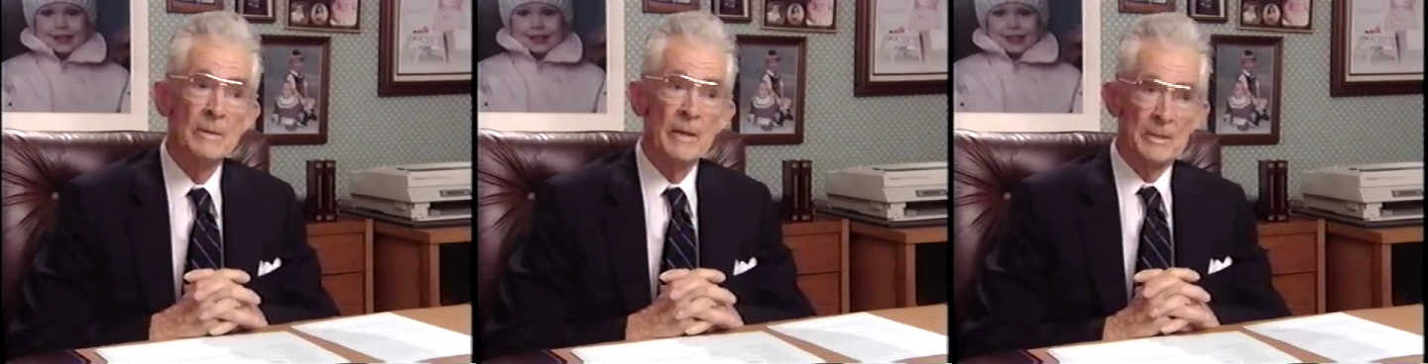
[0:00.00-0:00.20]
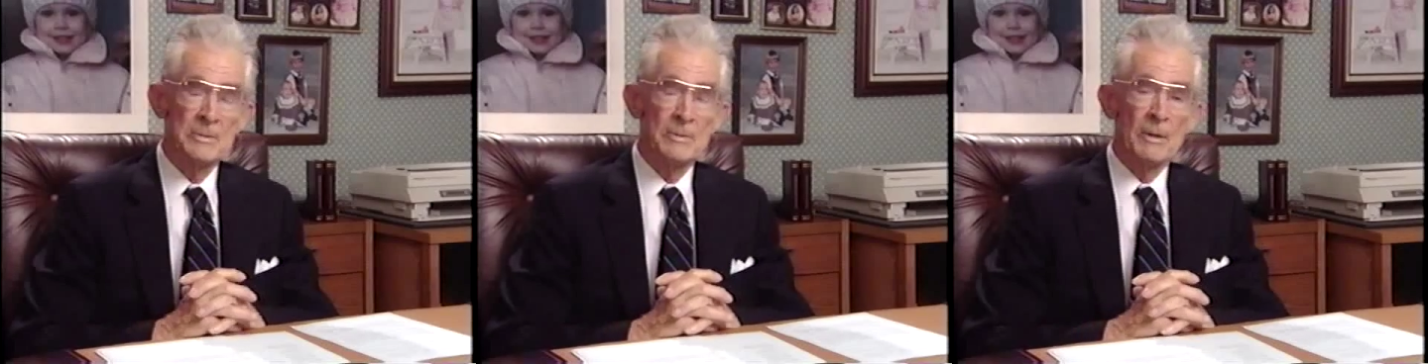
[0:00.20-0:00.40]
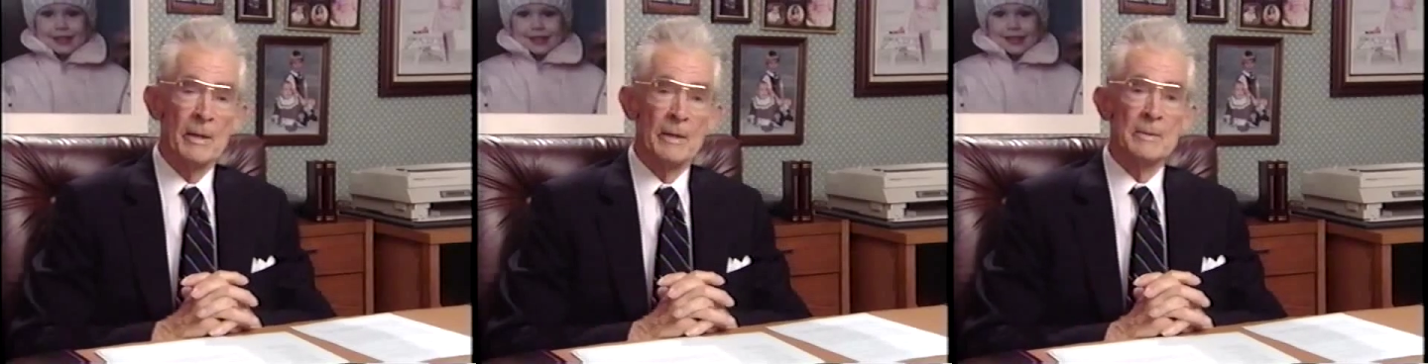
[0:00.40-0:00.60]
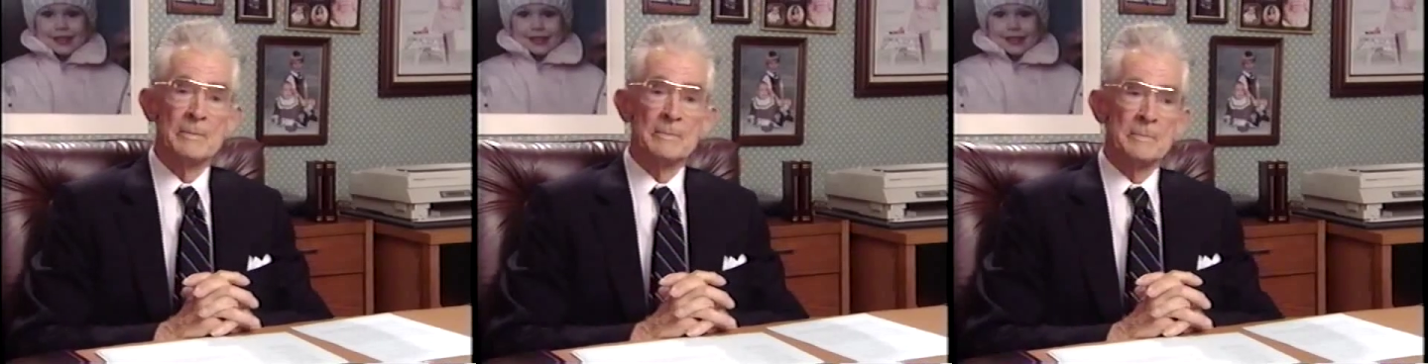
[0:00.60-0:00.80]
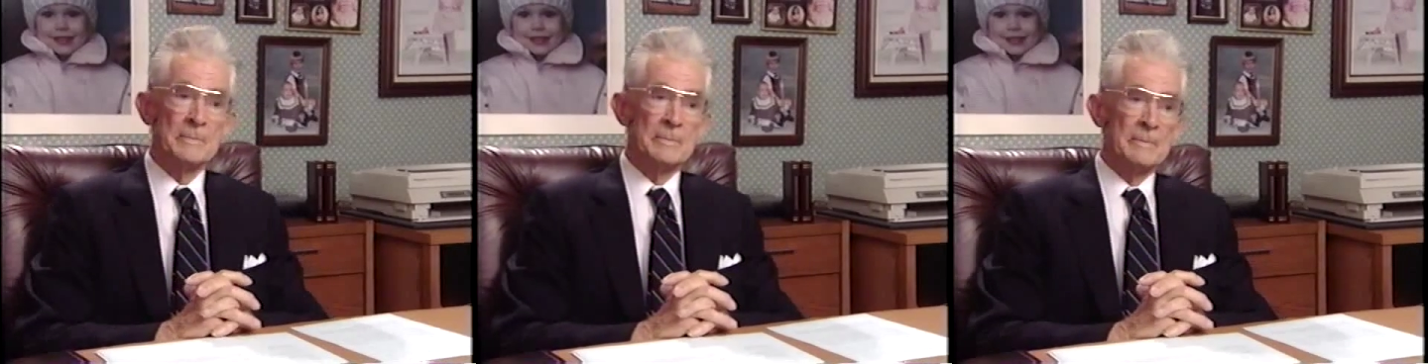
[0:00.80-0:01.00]
That's right.
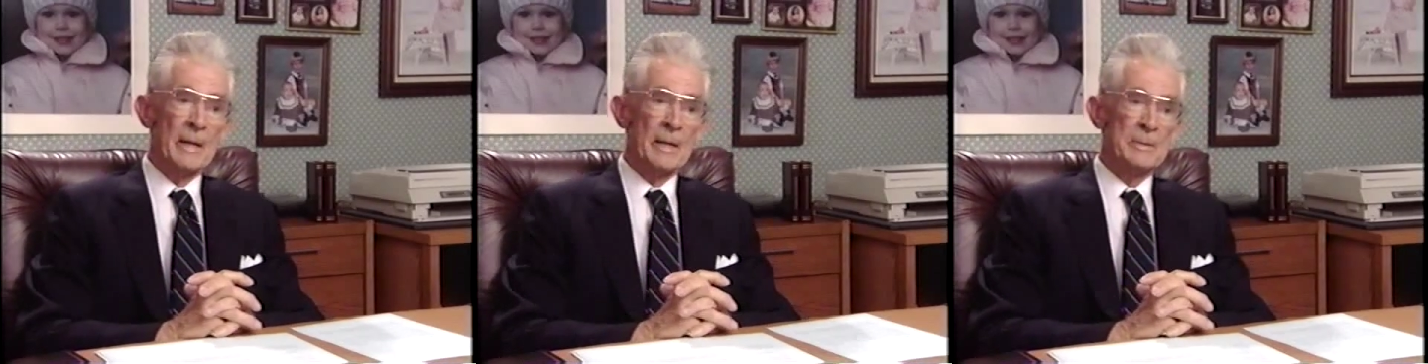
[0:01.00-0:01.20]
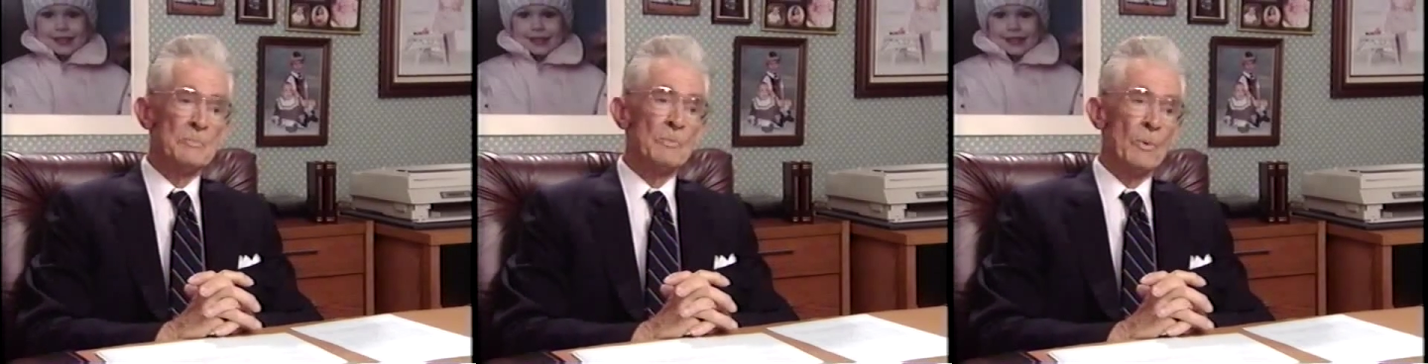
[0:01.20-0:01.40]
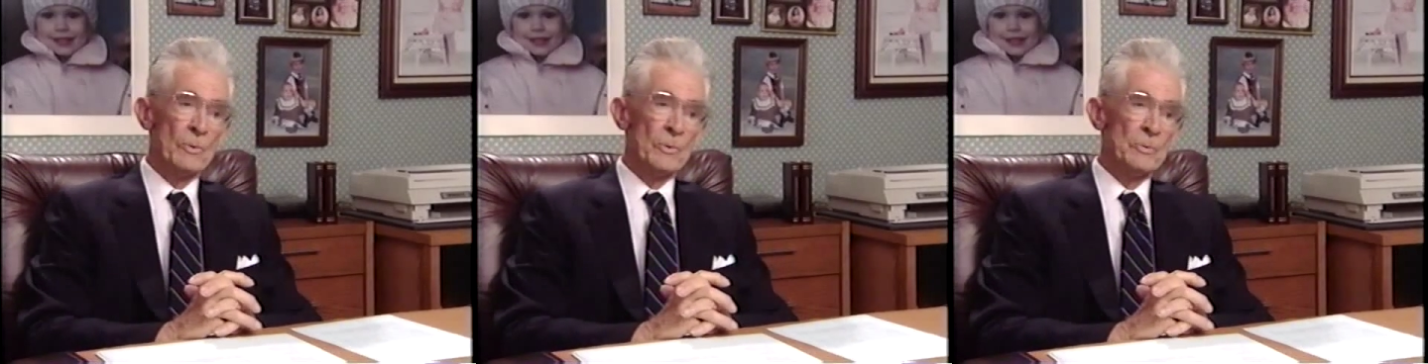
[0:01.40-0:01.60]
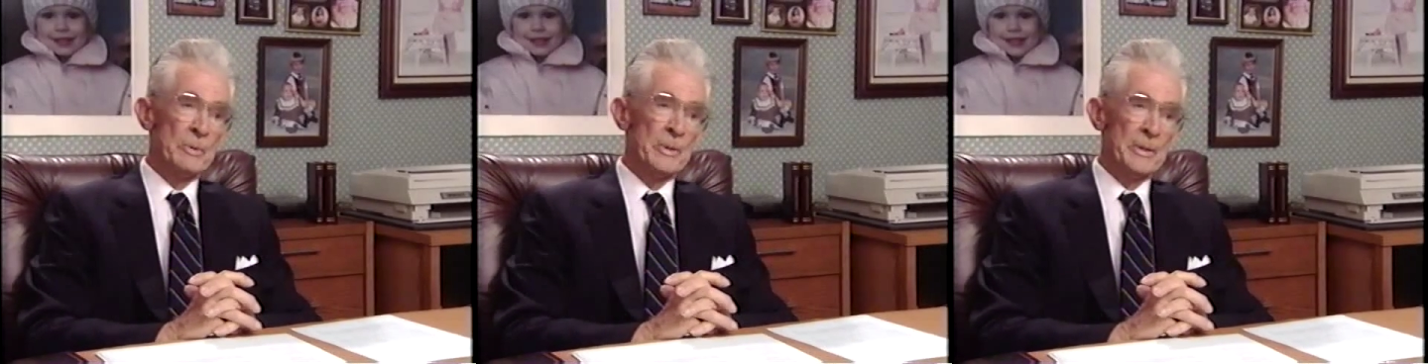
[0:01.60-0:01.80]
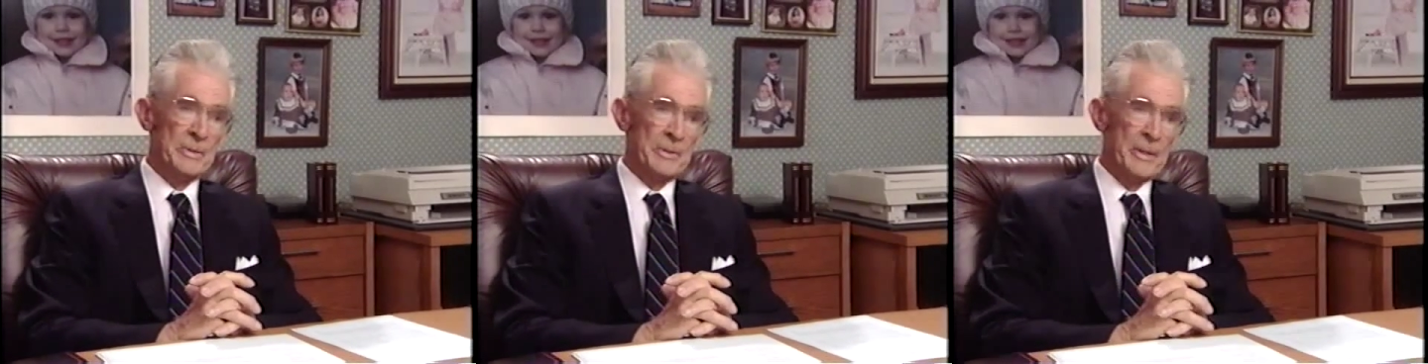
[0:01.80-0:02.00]
That's more than
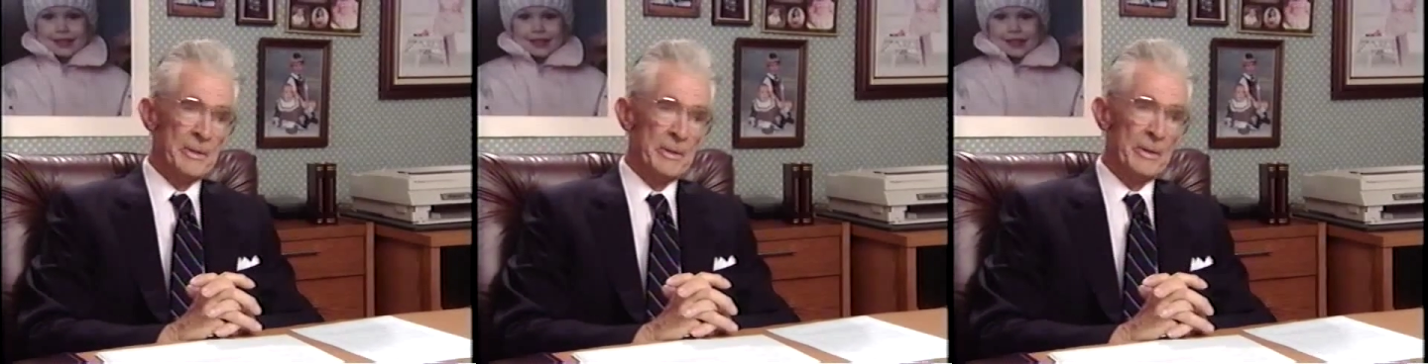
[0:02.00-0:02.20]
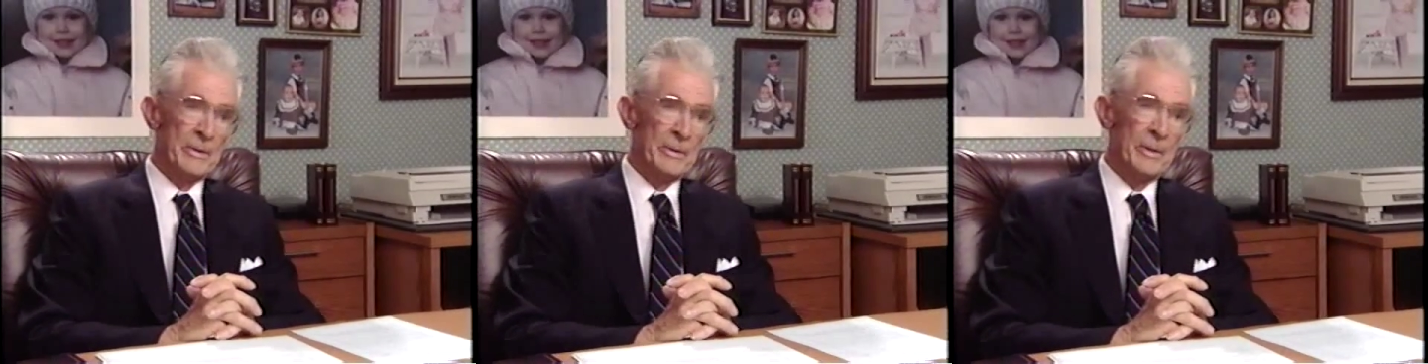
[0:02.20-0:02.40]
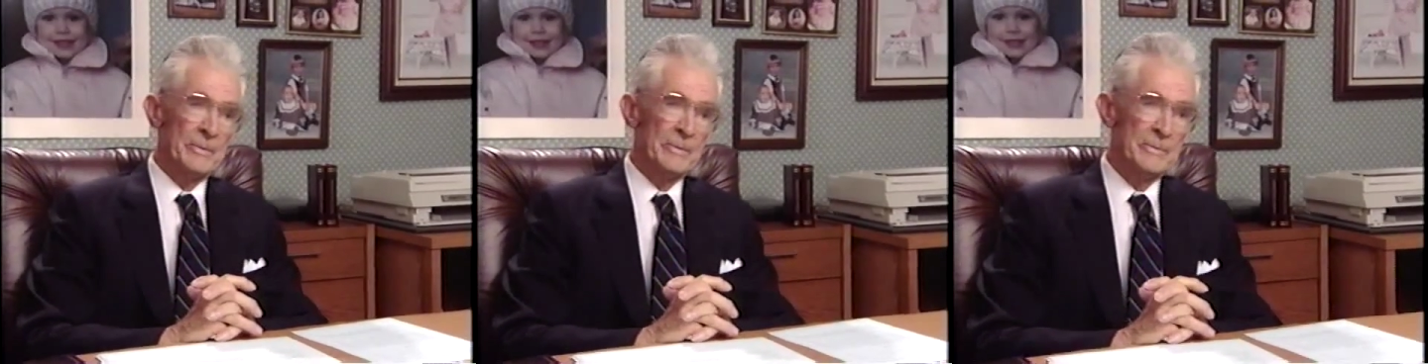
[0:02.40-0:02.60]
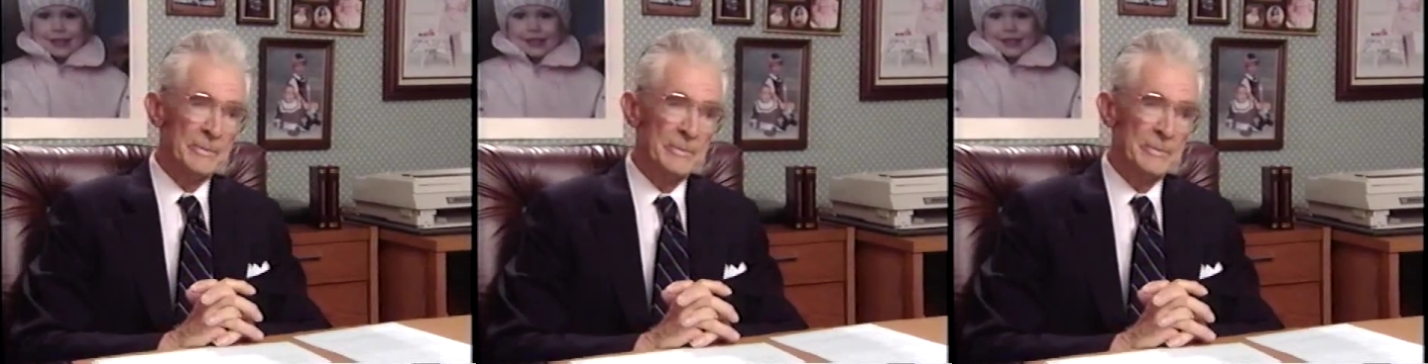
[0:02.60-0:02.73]
we can take care of.